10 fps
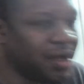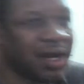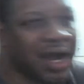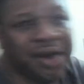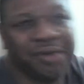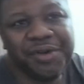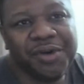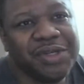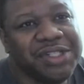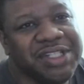I don't
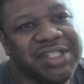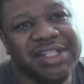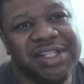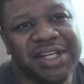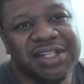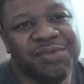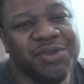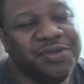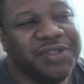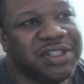know what DC next
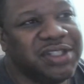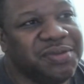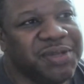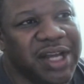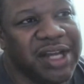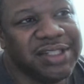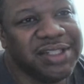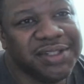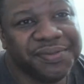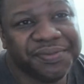move is, to be honest.